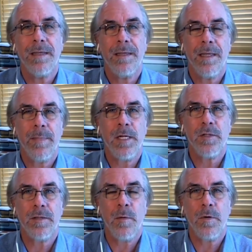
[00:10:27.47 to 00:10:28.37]
and make sure
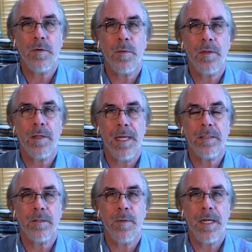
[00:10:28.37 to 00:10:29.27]
that we're doing the latest
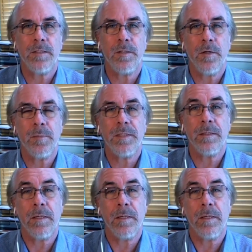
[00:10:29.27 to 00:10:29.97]
and greatest in terms of